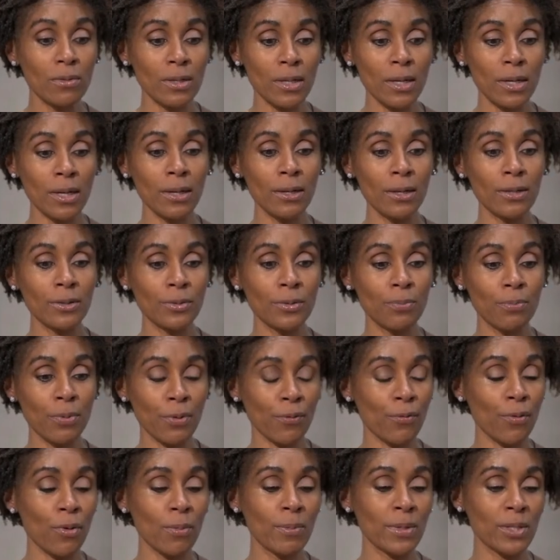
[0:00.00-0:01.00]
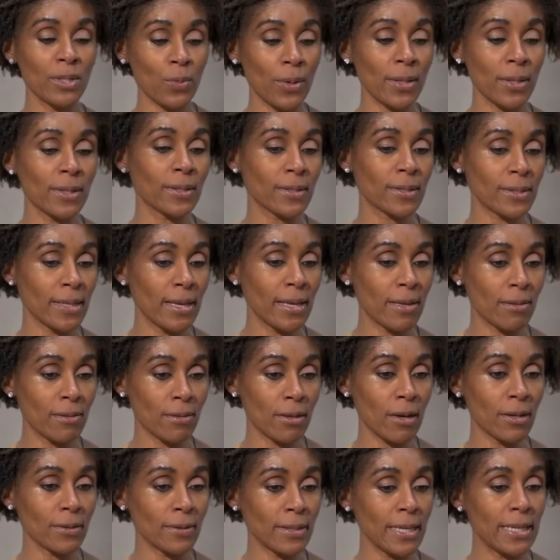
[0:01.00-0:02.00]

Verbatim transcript: uh, perform as well as they thought